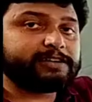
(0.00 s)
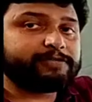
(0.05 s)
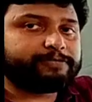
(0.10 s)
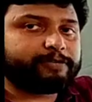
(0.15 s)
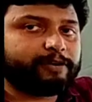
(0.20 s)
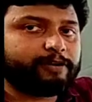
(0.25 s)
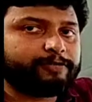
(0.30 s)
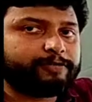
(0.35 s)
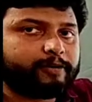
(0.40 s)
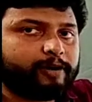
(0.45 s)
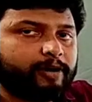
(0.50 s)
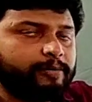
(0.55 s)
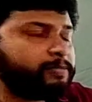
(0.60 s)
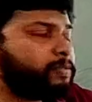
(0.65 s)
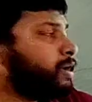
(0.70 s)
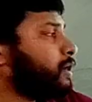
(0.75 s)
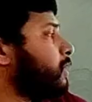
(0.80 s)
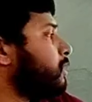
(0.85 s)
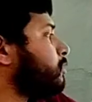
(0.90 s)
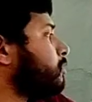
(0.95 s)
in full form.
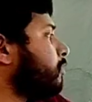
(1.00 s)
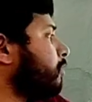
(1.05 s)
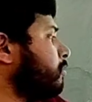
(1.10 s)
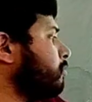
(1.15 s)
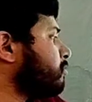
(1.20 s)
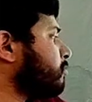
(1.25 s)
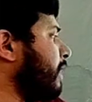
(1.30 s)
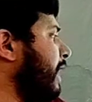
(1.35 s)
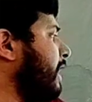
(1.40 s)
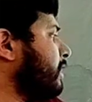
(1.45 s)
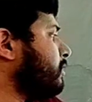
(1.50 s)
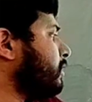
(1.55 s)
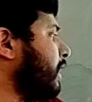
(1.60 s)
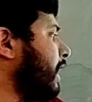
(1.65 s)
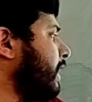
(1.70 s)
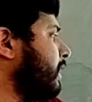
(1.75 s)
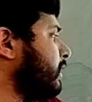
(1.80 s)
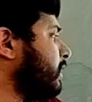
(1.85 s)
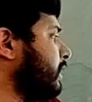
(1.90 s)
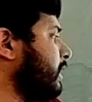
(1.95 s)
Don't write
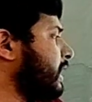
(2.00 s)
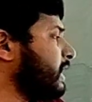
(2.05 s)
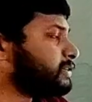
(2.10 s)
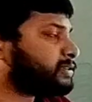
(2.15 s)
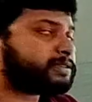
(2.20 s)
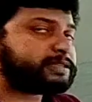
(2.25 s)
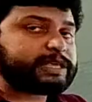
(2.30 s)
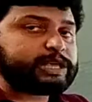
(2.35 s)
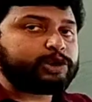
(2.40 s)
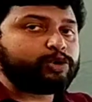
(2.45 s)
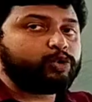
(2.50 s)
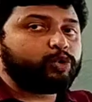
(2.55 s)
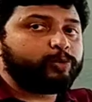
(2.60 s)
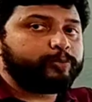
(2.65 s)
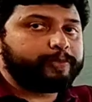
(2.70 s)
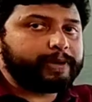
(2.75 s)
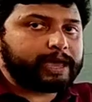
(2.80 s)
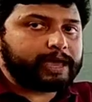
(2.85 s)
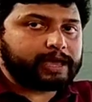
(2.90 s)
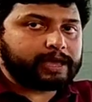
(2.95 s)
like
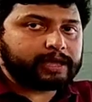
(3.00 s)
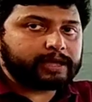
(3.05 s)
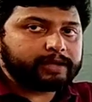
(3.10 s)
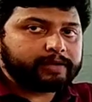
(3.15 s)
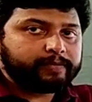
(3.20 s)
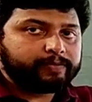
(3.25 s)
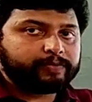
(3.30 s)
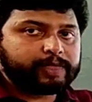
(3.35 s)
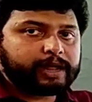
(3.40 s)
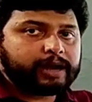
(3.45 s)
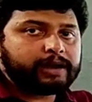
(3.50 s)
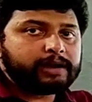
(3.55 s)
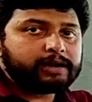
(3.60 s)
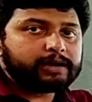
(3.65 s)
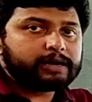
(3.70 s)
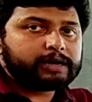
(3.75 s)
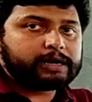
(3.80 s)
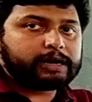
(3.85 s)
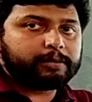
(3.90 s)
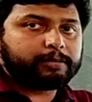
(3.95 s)
SUB,
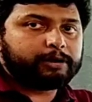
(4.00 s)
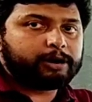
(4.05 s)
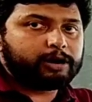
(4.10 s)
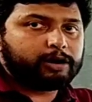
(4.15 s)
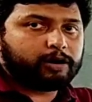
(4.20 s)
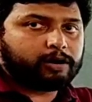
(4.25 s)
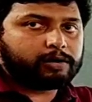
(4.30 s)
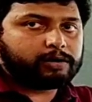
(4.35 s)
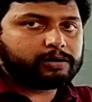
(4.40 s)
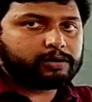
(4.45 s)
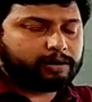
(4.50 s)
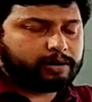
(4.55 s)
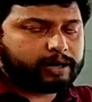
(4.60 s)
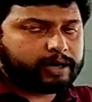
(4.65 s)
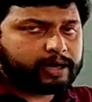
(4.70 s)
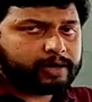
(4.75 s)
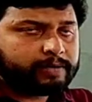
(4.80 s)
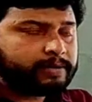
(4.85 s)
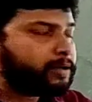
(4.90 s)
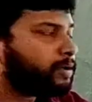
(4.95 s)
then double dot.
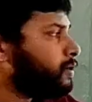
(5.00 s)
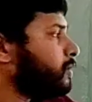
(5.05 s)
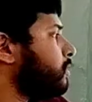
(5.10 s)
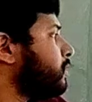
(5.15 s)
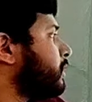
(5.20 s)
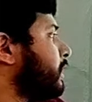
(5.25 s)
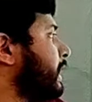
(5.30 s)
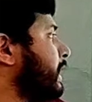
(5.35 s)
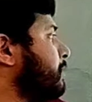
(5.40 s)
Okay?